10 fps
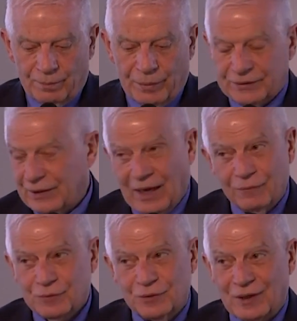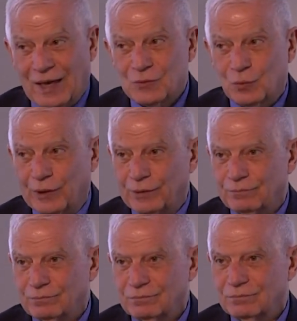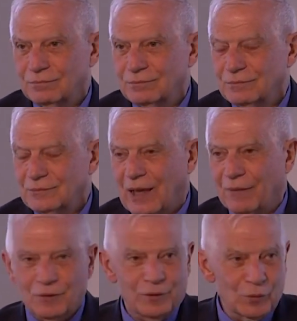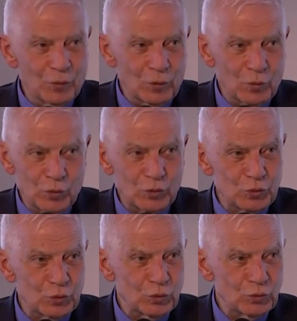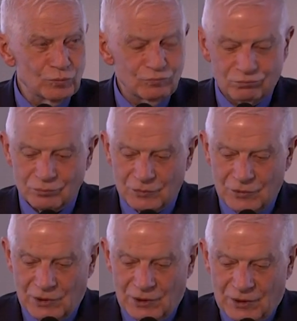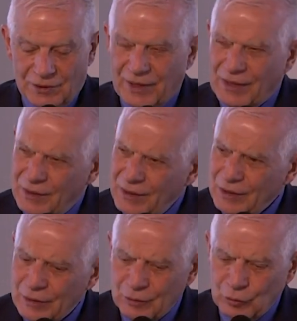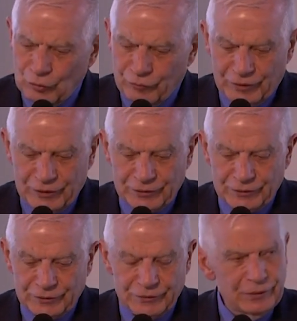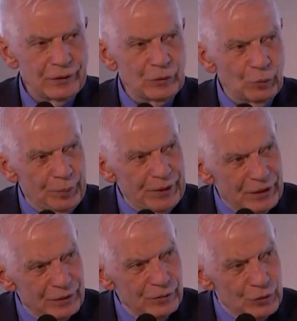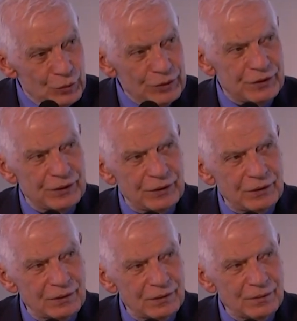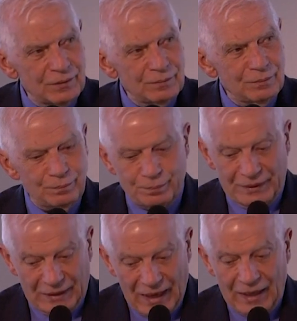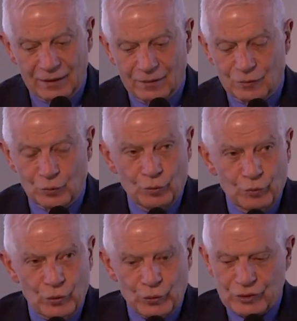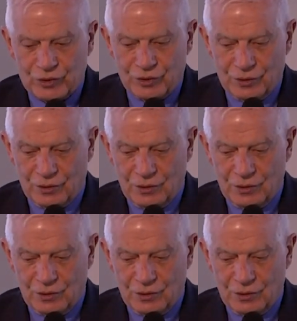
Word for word: But after the last one, after the World War Two, the idea of uh, European unity began to emerge